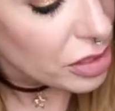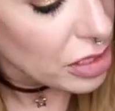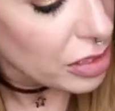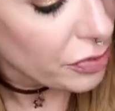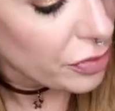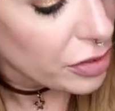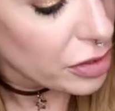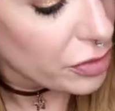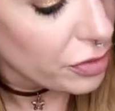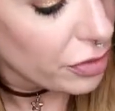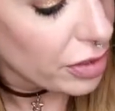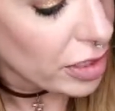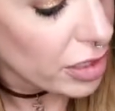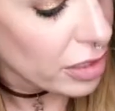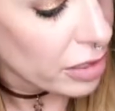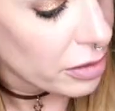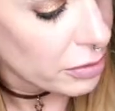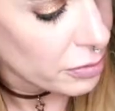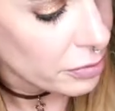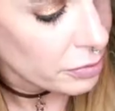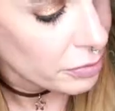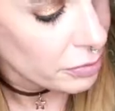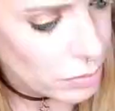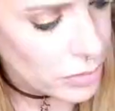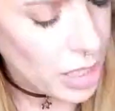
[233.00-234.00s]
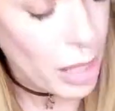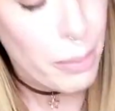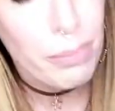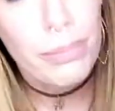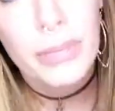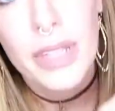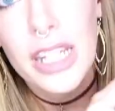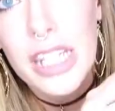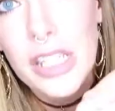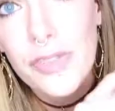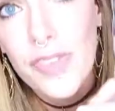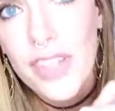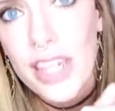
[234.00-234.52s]
see if it's vegan. Yep,
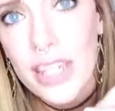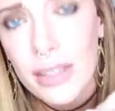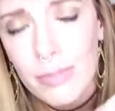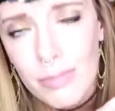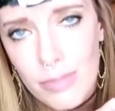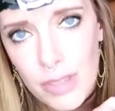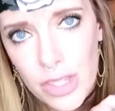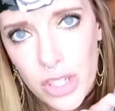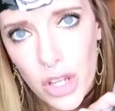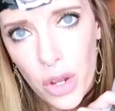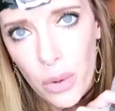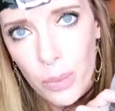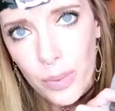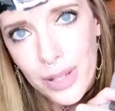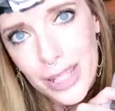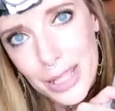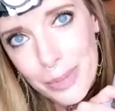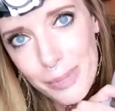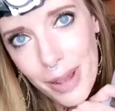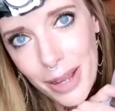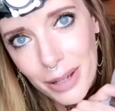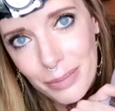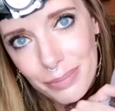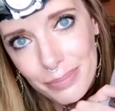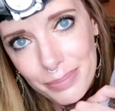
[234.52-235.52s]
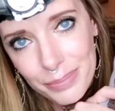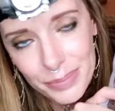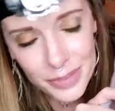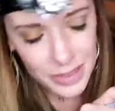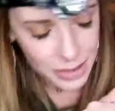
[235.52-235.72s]
it's vegan, so it's mine.